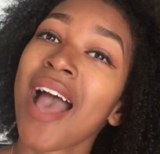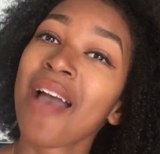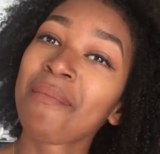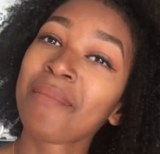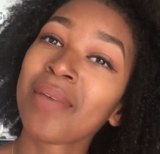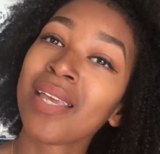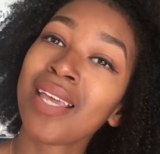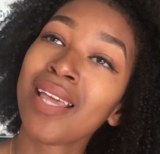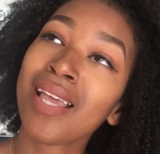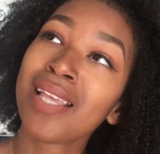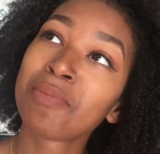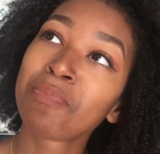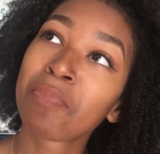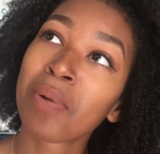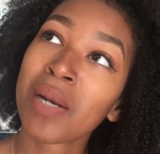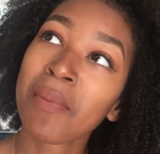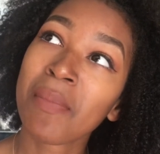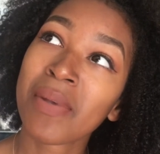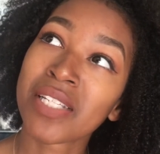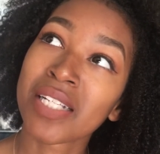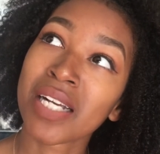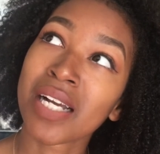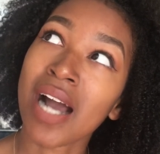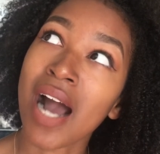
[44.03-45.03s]
I mean, it's
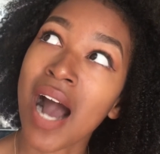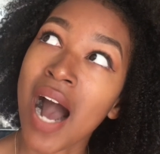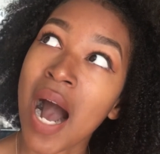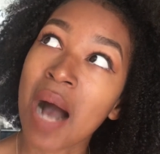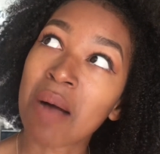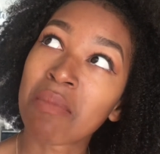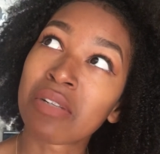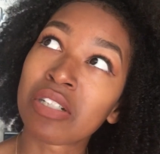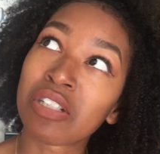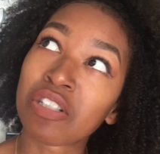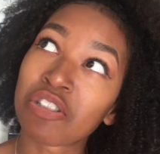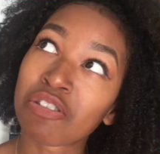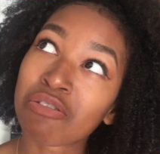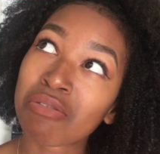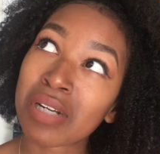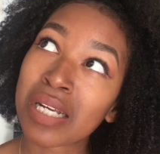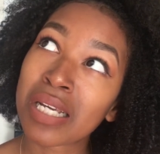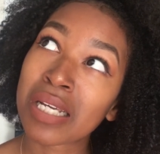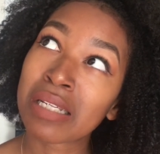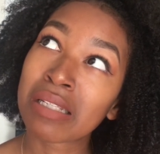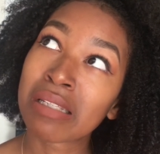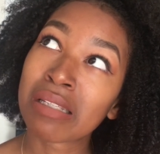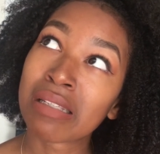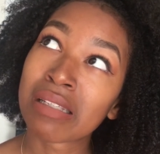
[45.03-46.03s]
pretty much a common
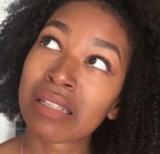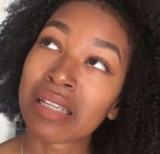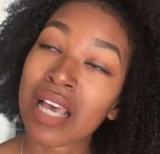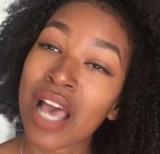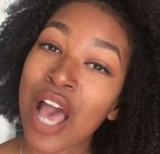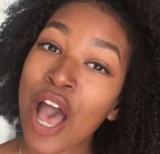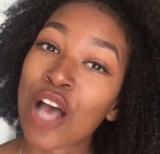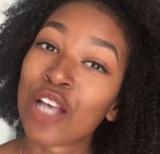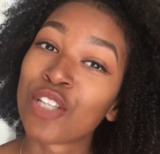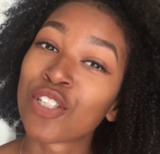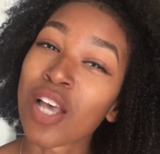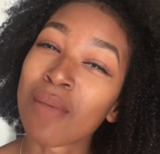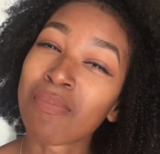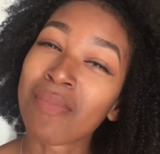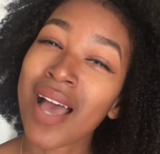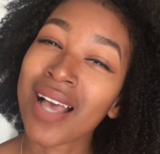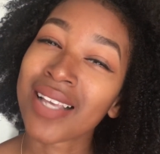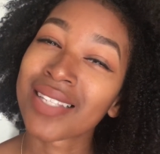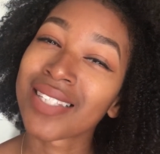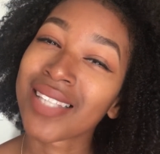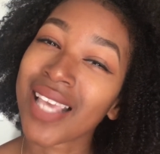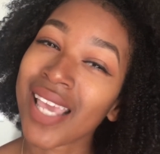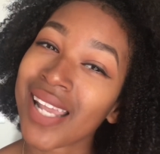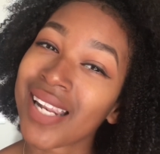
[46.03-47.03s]
trend, so I'm
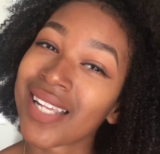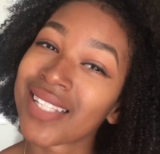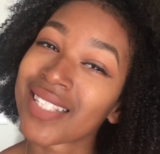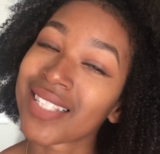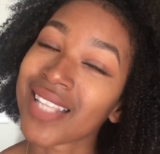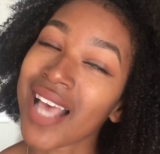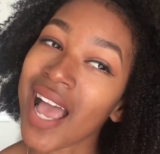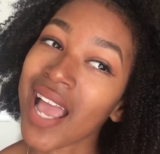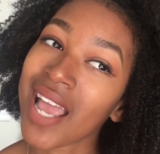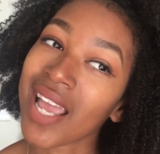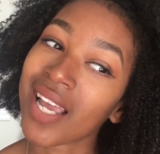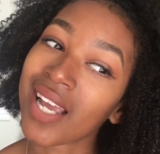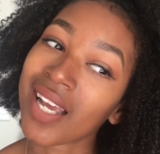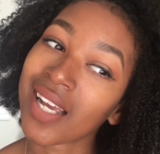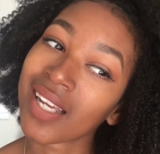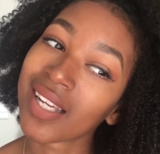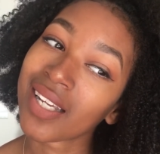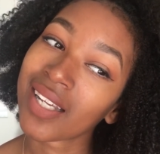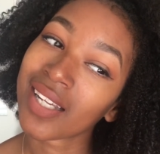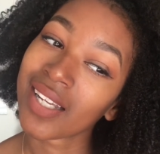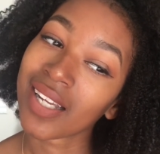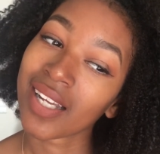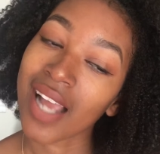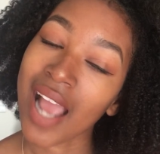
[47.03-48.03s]
not saying it's like
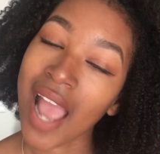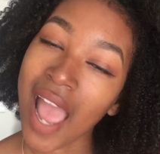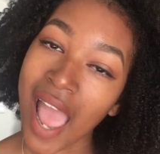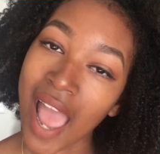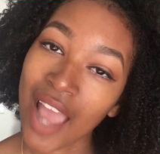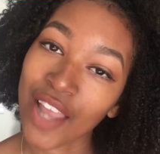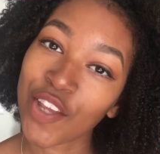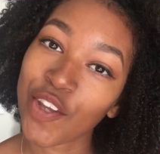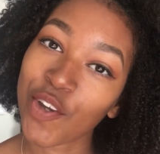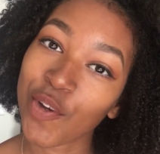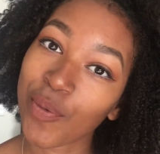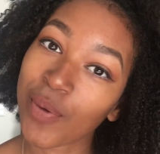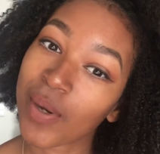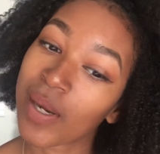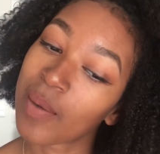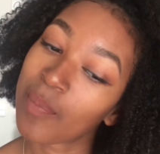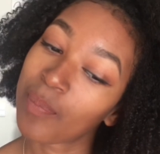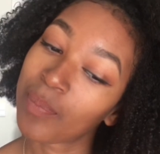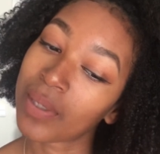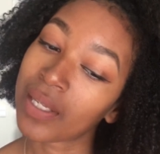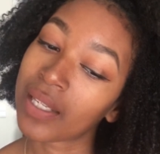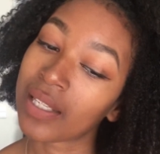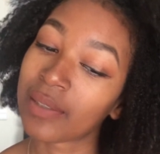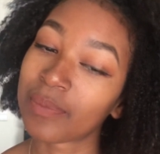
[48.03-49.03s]

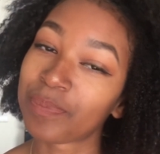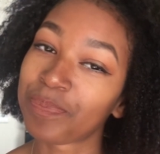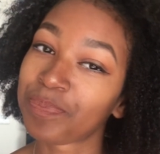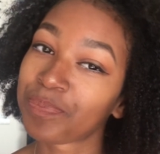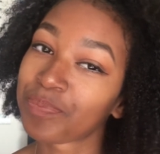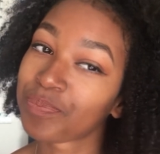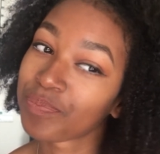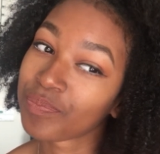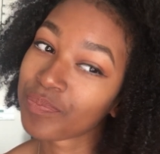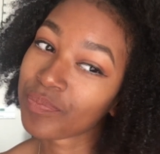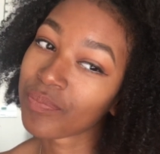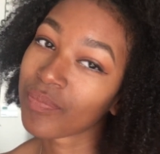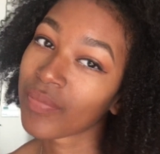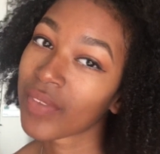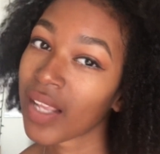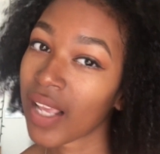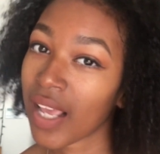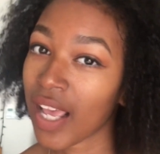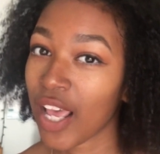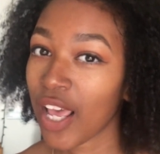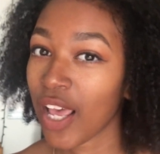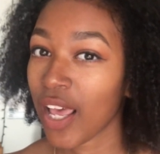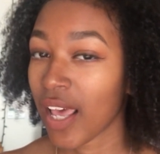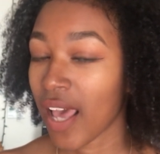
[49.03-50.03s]
accurate, but
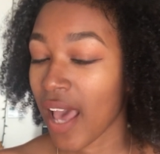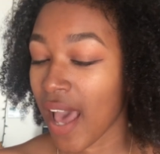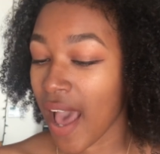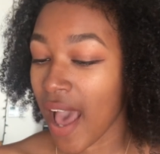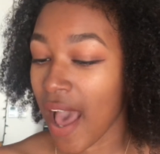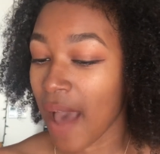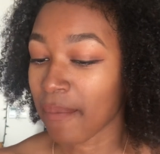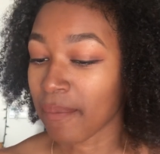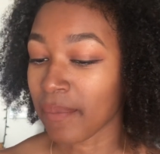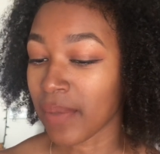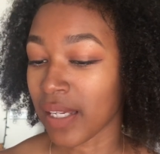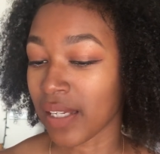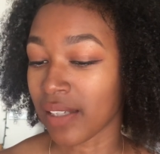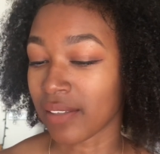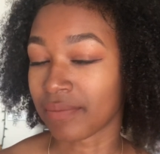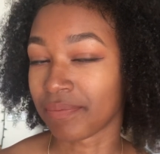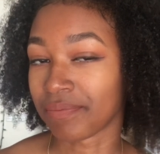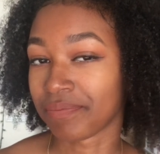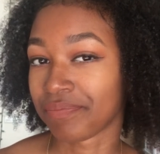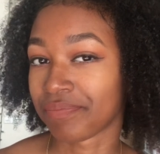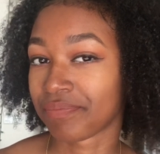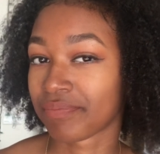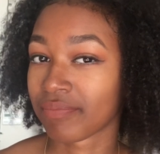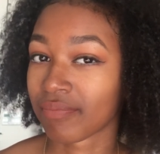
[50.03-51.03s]
I
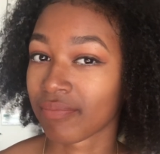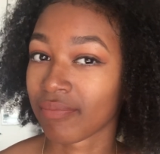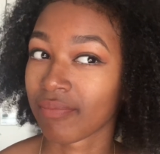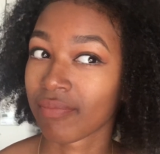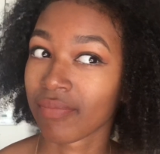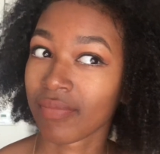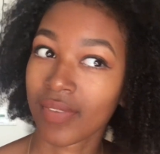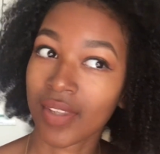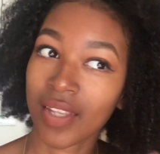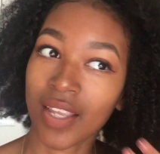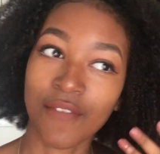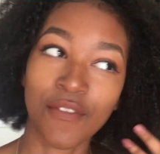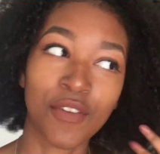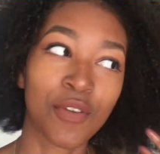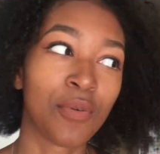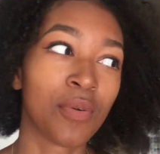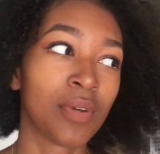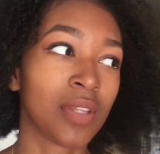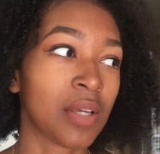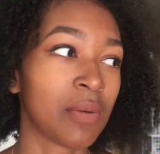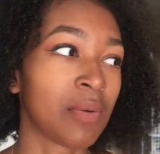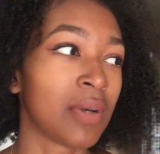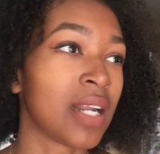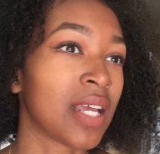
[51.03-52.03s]
mean, if you
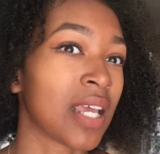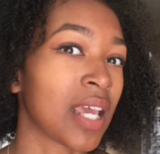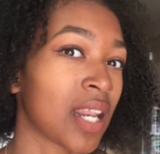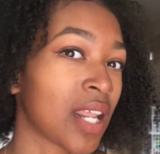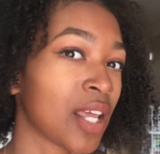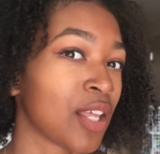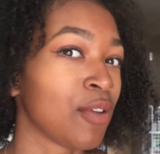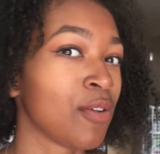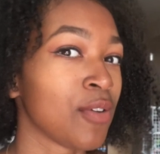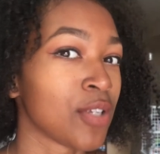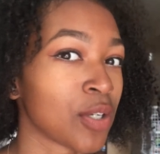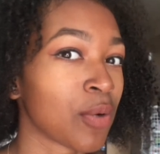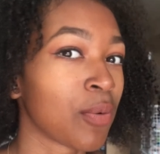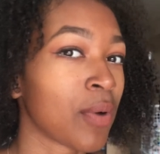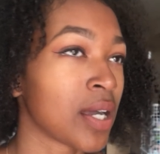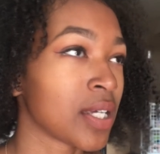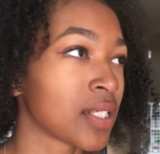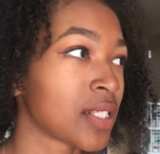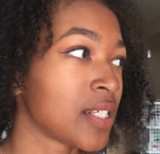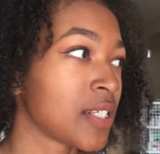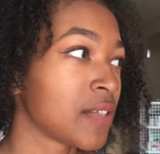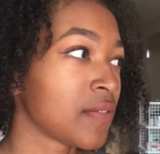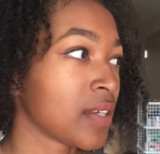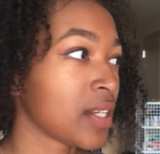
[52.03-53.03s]
really want to get in, you should
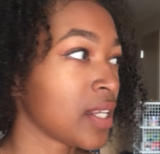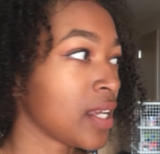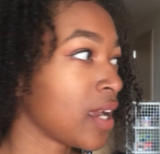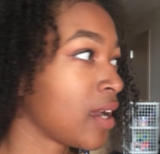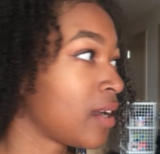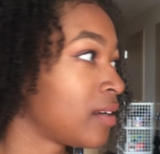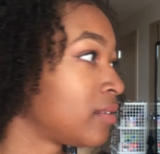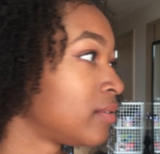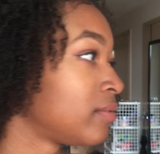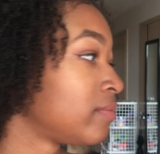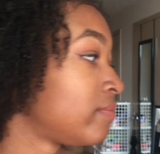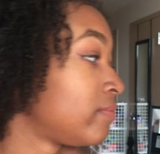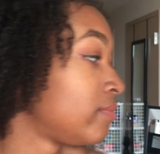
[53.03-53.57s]
watch this video.